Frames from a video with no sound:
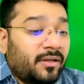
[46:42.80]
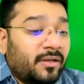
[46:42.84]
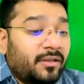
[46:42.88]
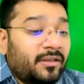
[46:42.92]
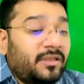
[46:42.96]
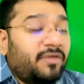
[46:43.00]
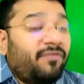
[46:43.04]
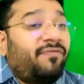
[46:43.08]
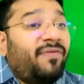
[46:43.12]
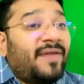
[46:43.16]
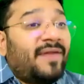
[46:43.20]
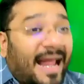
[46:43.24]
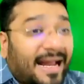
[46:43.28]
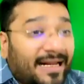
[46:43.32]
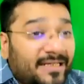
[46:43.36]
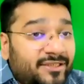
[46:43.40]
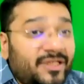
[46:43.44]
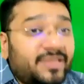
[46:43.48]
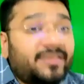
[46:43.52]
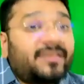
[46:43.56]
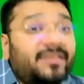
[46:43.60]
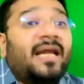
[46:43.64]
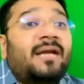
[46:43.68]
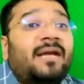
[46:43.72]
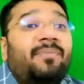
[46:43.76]
the
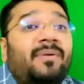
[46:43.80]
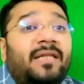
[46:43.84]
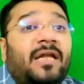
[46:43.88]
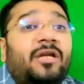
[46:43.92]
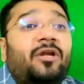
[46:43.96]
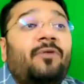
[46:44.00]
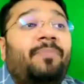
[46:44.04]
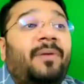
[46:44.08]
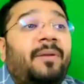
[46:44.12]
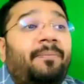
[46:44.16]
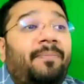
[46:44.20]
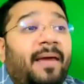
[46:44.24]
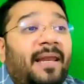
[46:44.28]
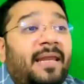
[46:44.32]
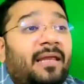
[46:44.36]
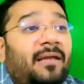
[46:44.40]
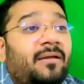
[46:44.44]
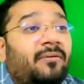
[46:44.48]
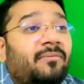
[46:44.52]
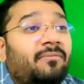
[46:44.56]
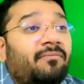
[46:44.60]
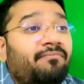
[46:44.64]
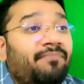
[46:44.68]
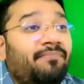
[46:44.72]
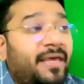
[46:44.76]
financial statement that you're
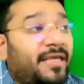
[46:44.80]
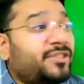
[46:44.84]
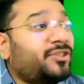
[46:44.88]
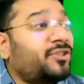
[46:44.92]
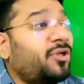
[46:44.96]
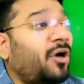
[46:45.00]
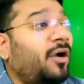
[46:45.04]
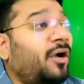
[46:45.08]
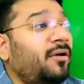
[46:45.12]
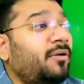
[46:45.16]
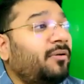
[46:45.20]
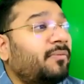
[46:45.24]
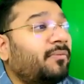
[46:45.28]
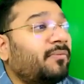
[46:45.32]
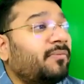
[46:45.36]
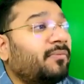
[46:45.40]
preparing based on